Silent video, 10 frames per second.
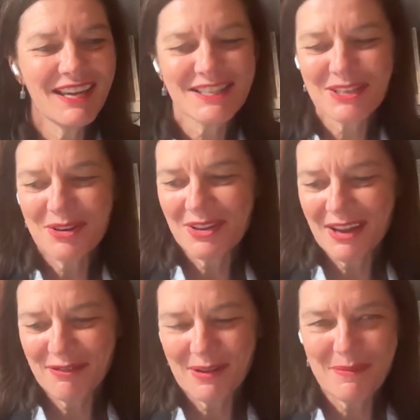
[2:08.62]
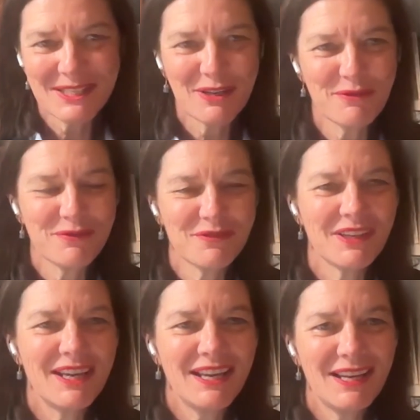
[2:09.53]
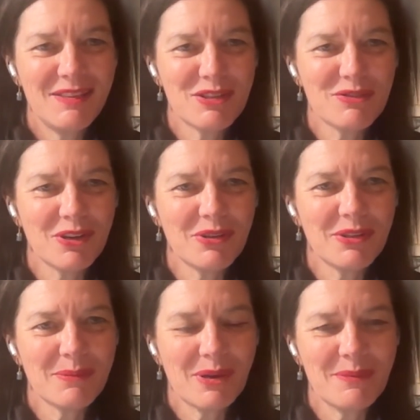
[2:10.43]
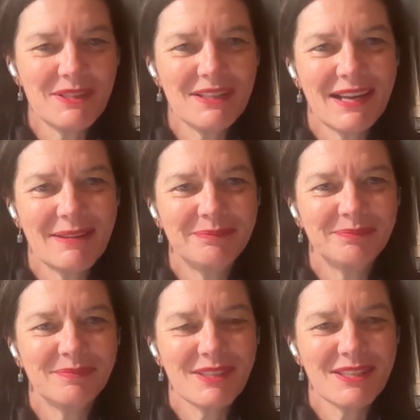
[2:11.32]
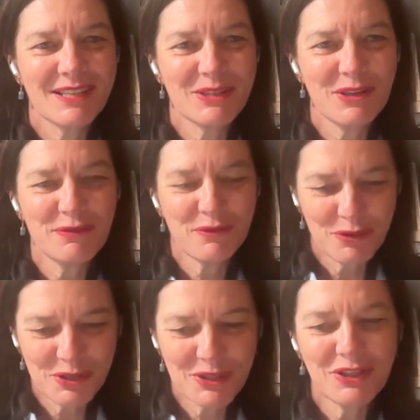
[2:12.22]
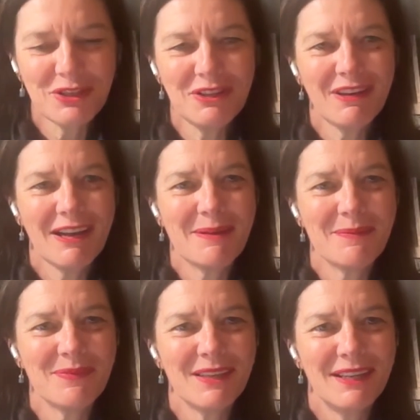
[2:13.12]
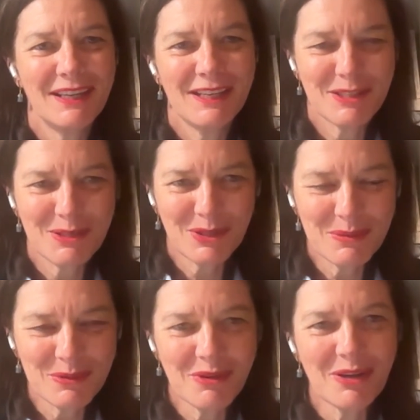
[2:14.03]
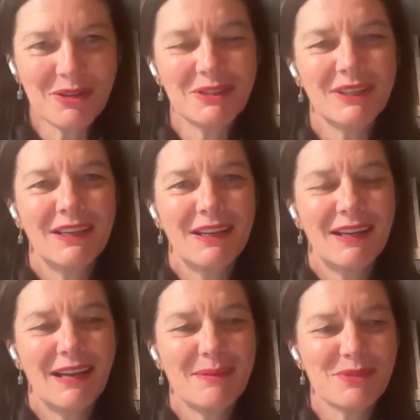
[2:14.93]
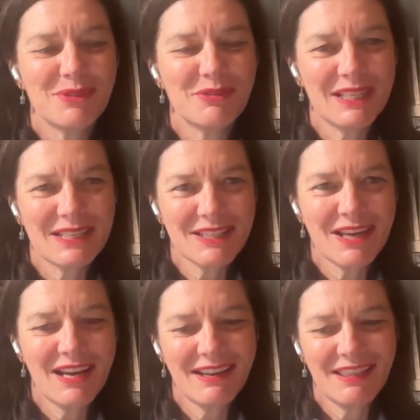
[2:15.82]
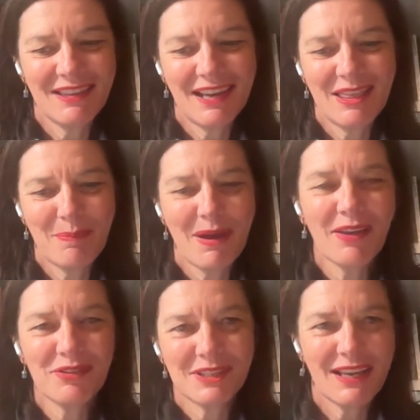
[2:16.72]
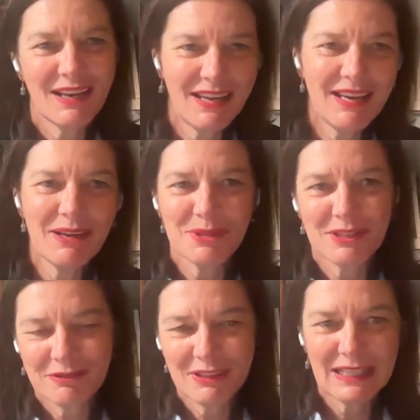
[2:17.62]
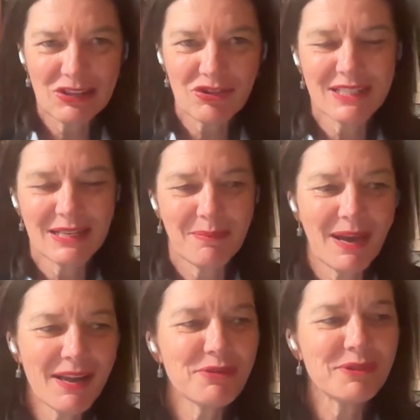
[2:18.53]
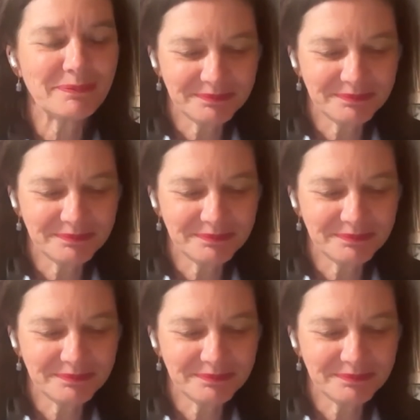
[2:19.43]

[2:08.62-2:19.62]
So I find myself in this role at the moment, CISO for Fortescue. It's a global role. It's really exciting, and the path to get here was a really interesting path.